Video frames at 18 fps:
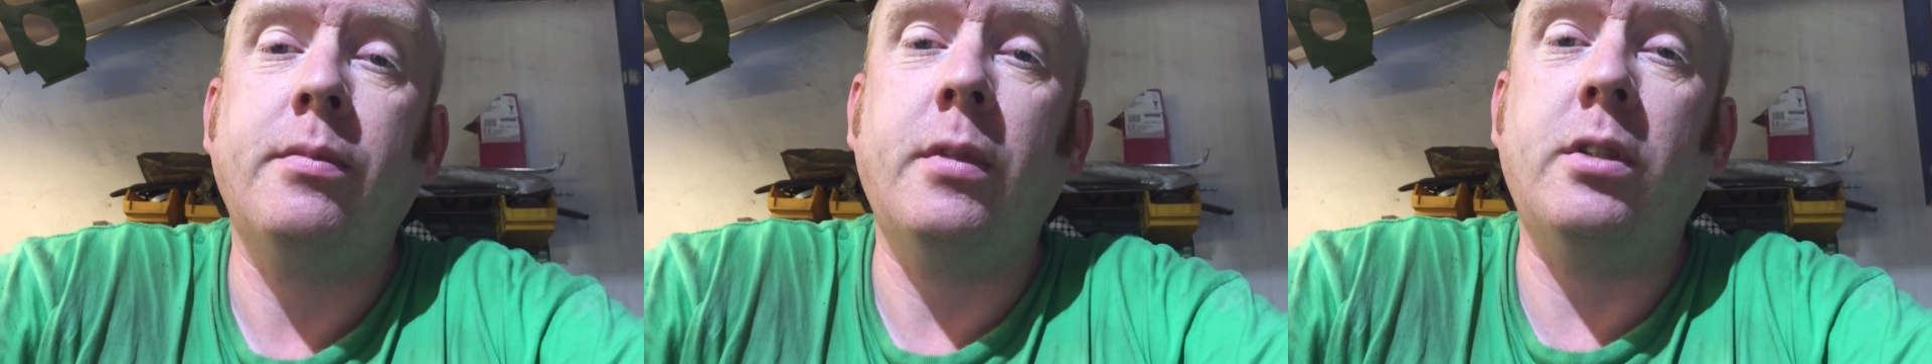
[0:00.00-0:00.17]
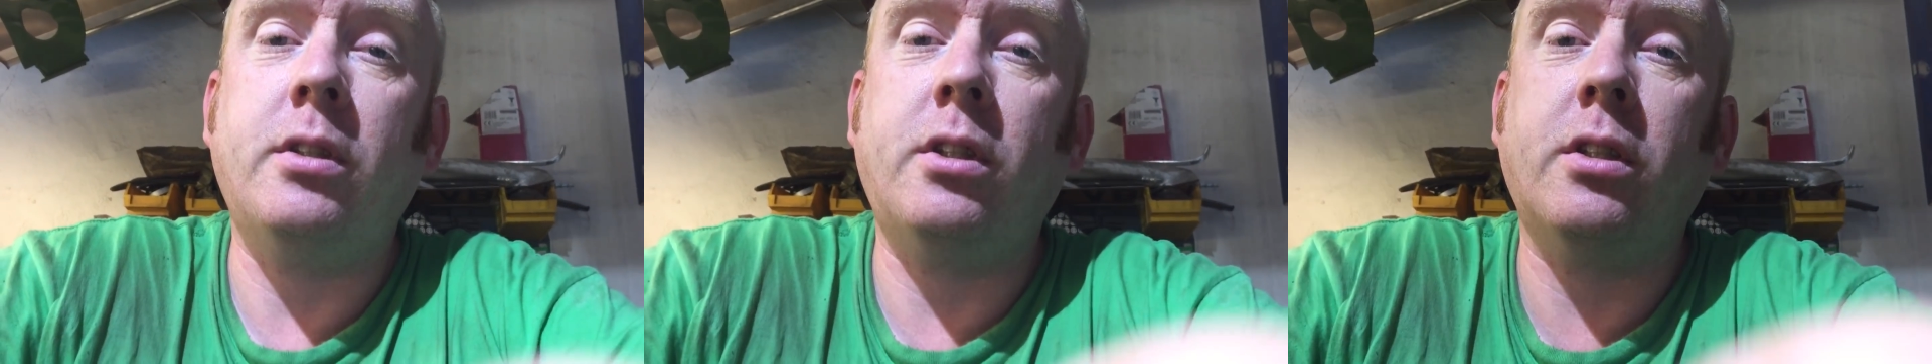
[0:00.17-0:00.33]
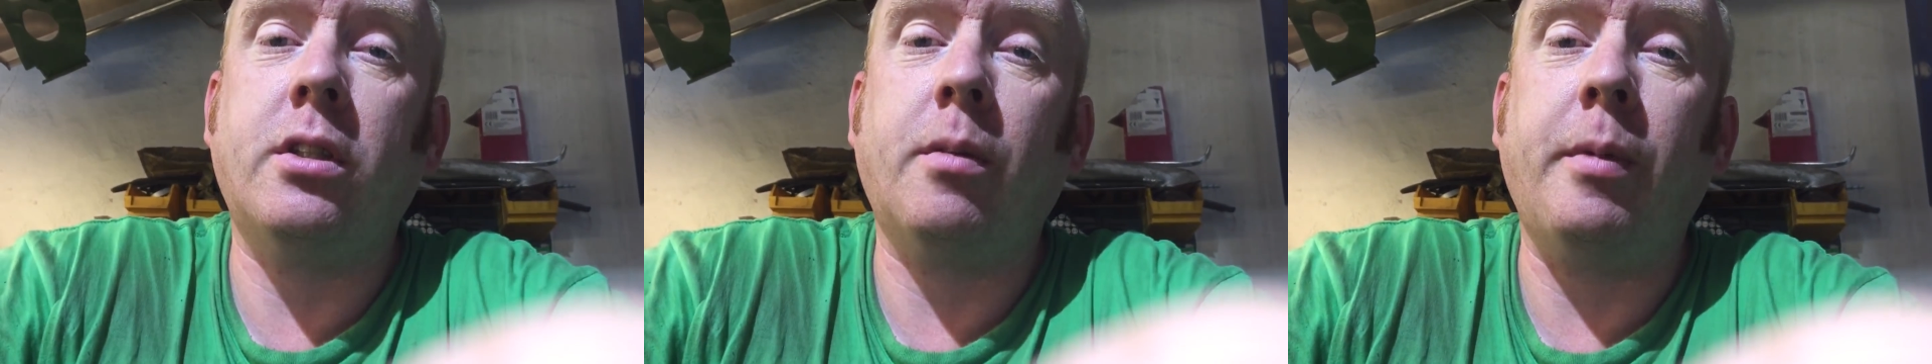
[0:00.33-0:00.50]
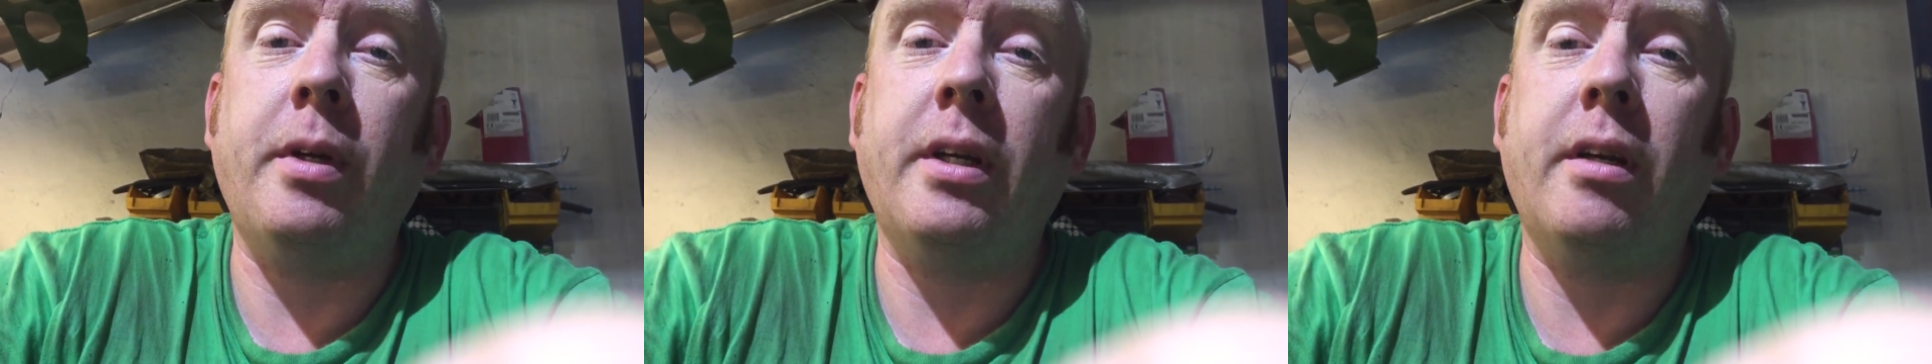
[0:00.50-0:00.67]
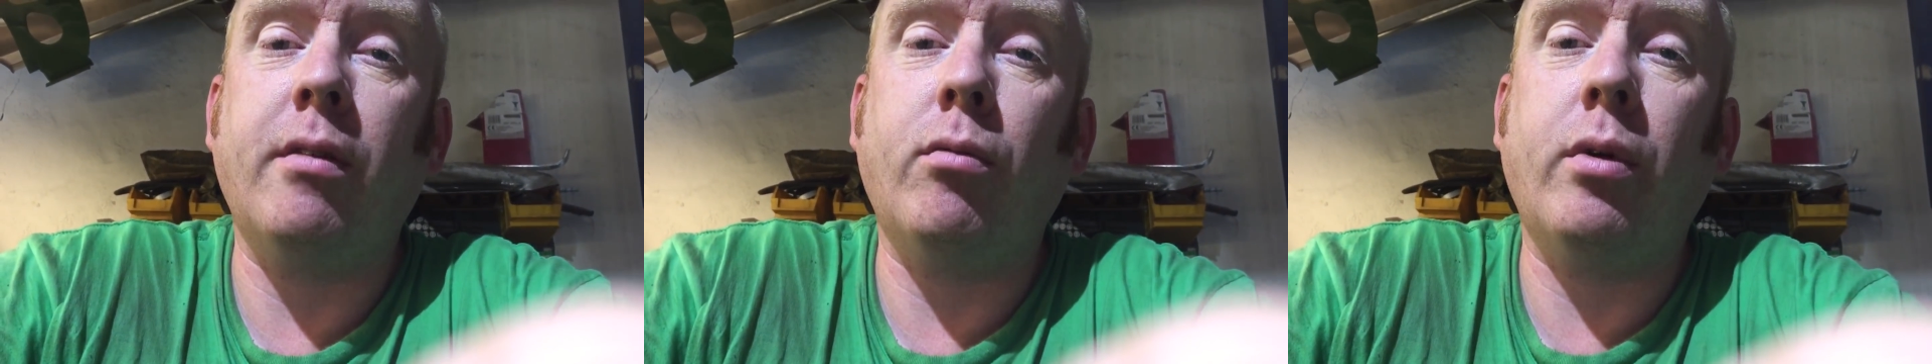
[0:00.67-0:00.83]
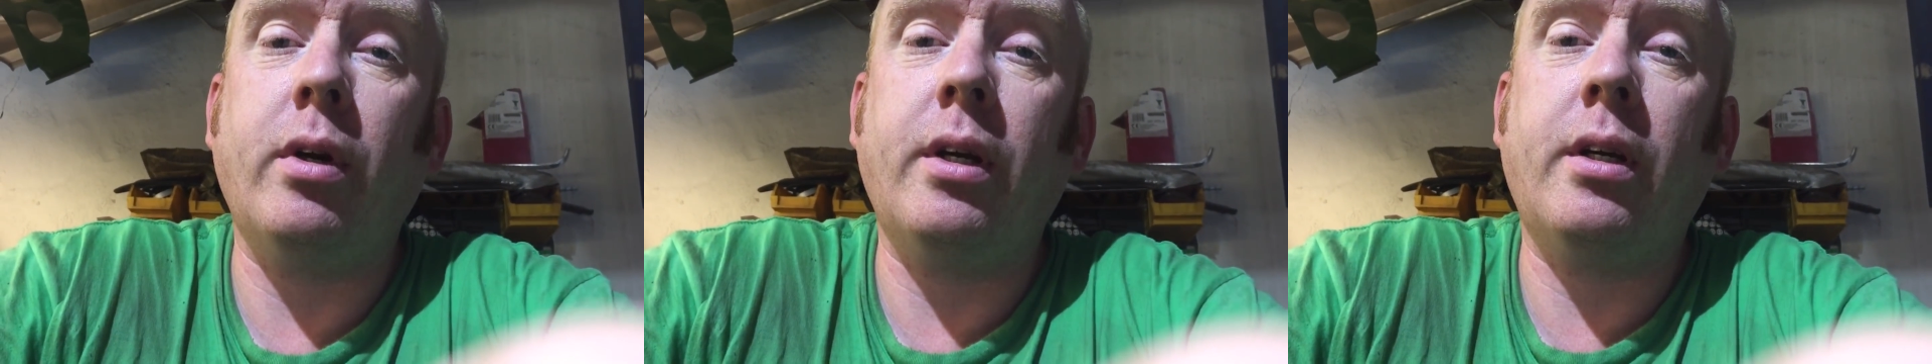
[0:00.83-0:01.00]
It's just going to be a
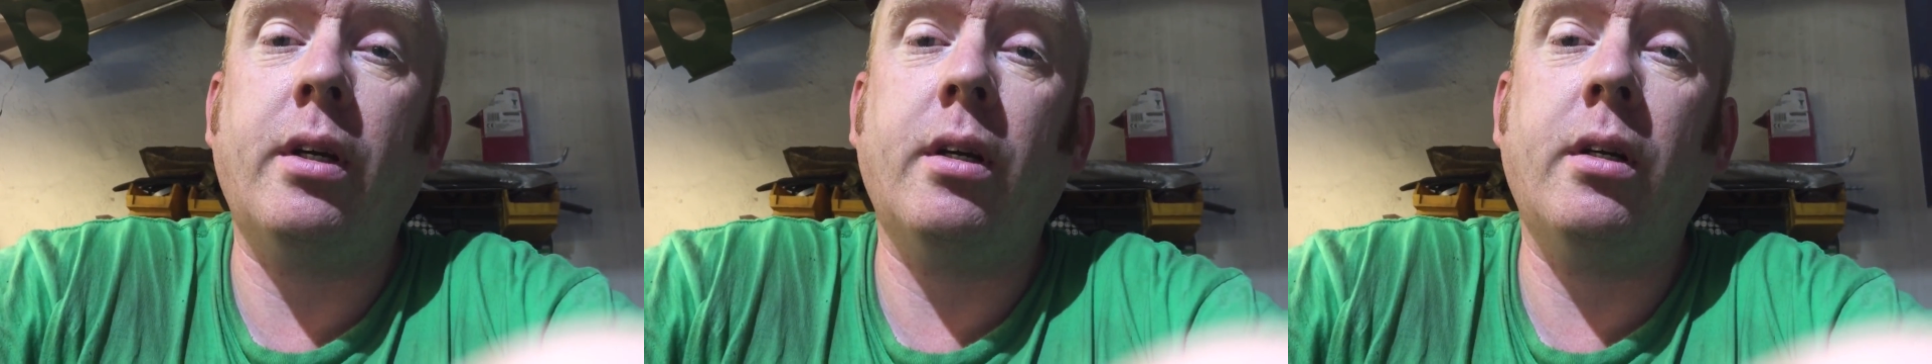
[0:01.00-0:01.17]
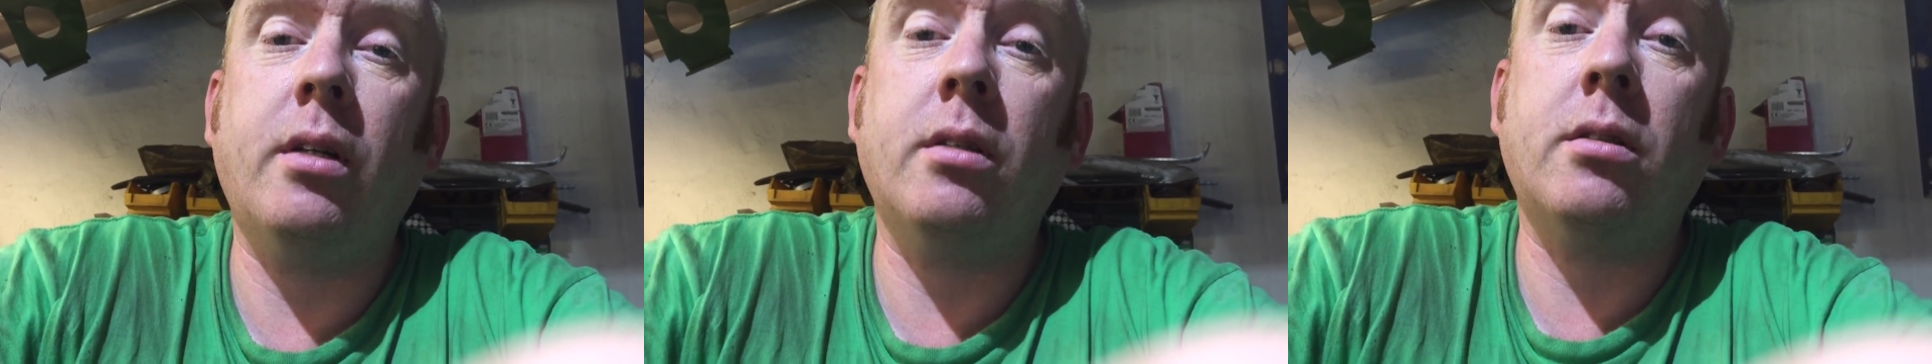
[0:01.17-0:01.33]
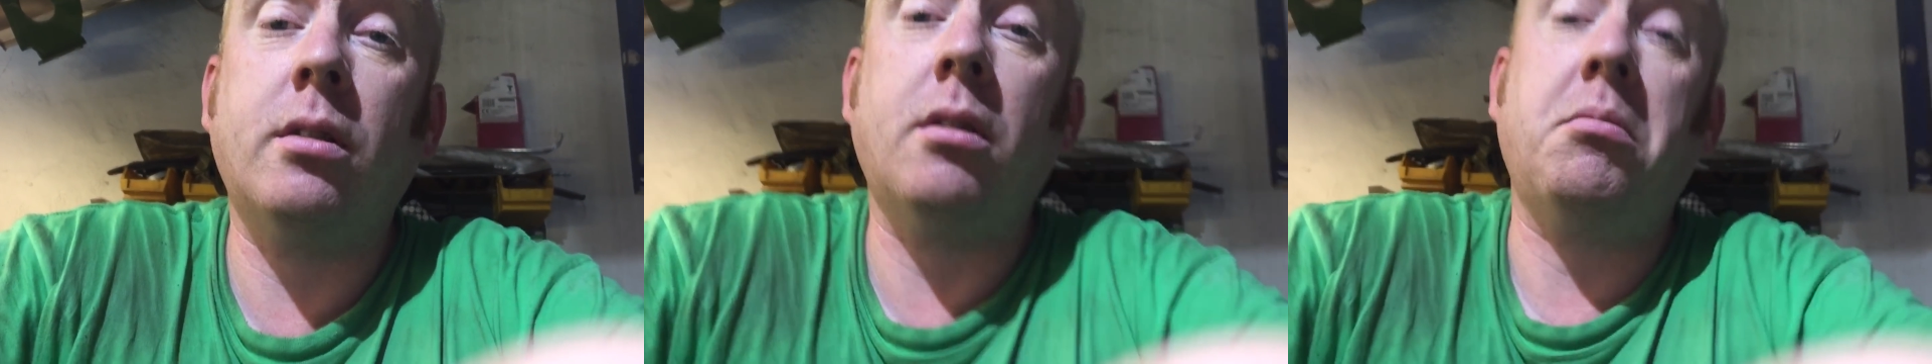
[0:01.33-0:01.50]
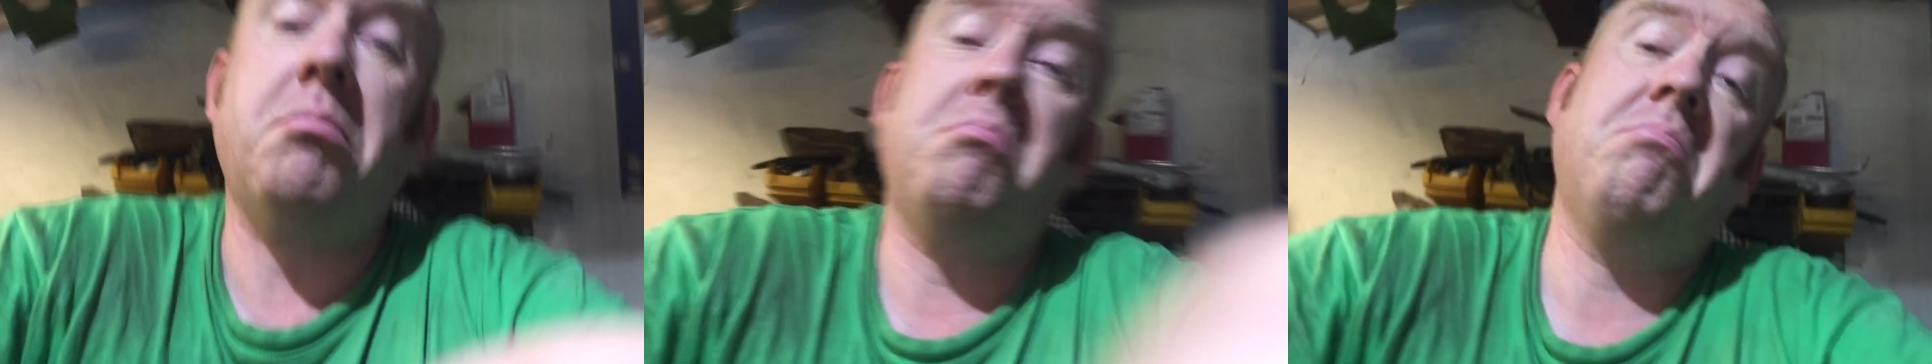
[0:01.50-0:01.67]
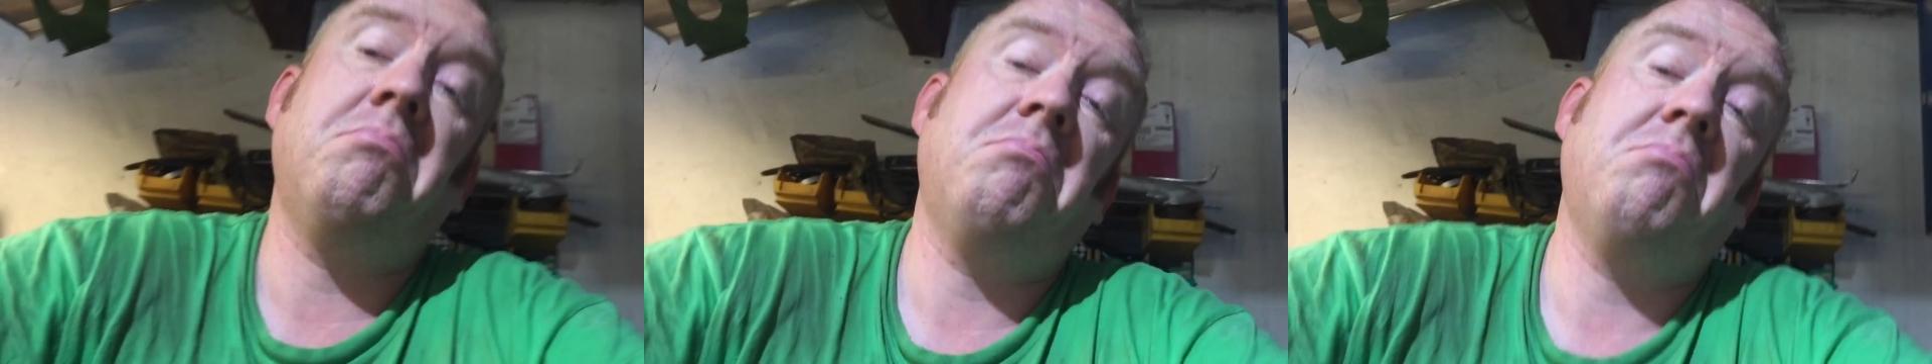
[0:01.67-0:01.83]
giveaway car, so